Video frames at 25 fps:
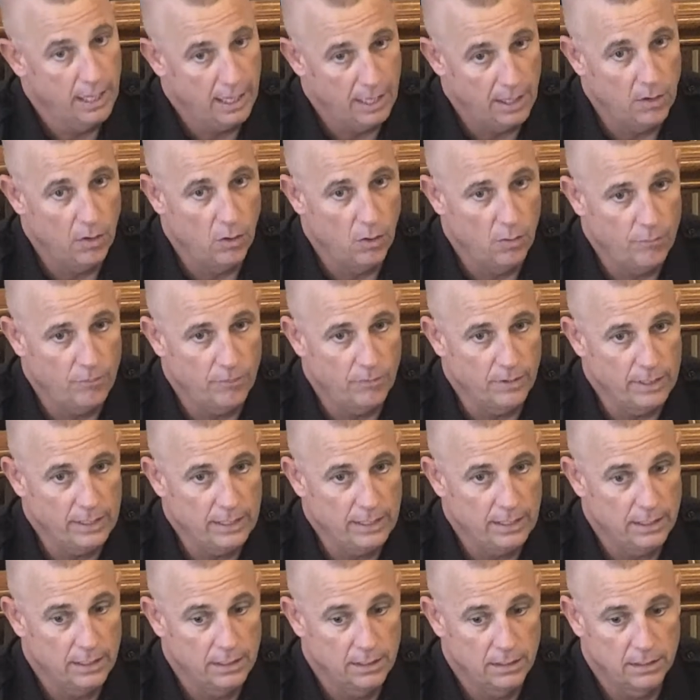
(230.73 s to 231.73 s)
and
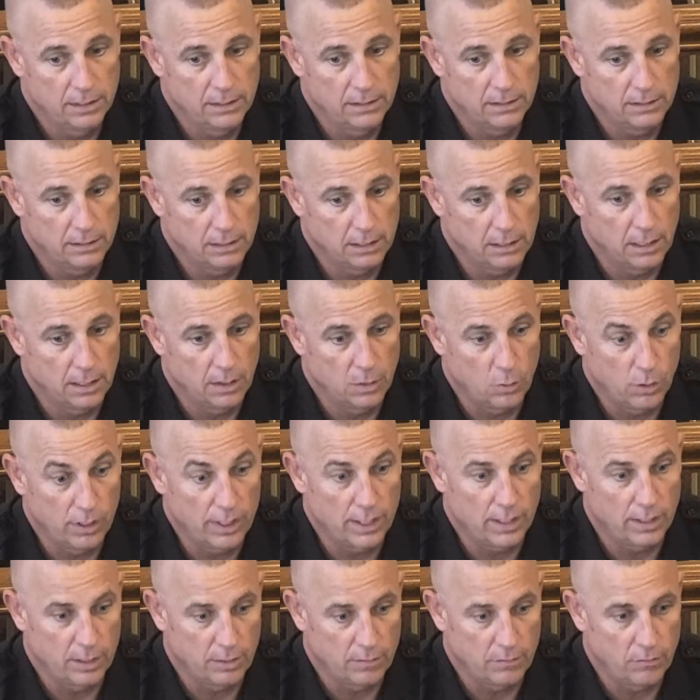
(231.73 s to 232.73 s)
hopefully uh,
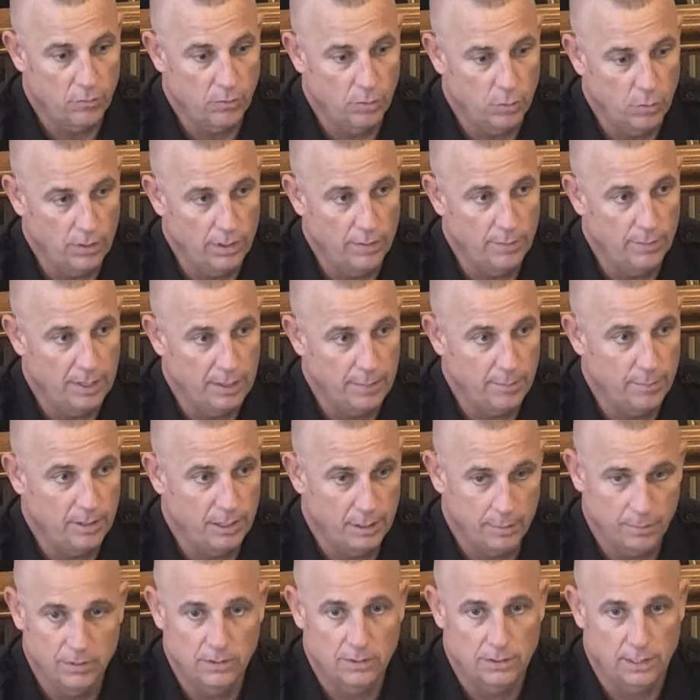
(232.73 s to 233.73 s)
quick enough where we might
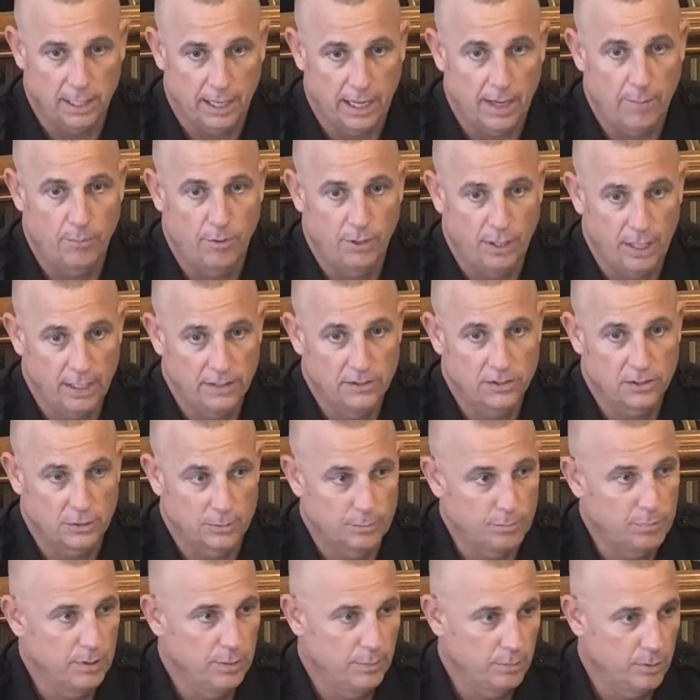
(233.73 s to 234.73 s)
be able to apprehend
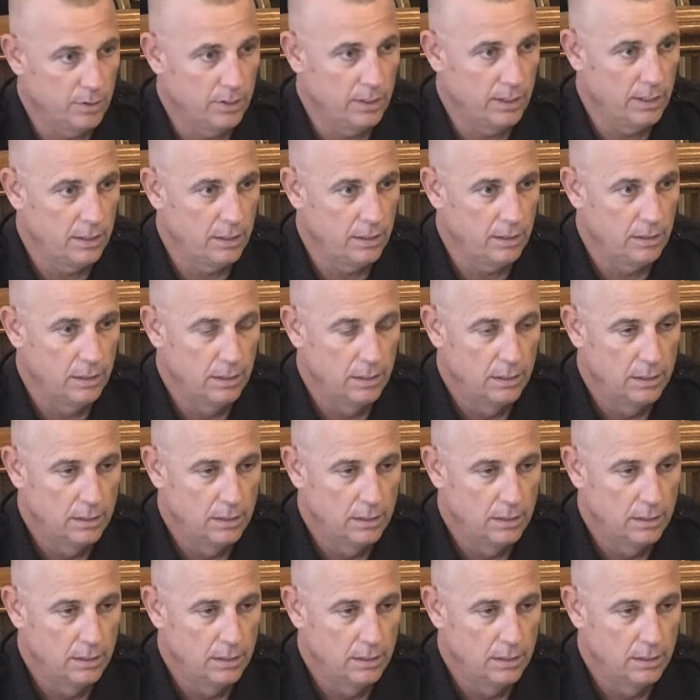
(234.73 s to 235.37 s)
some people mm-hmm. that are,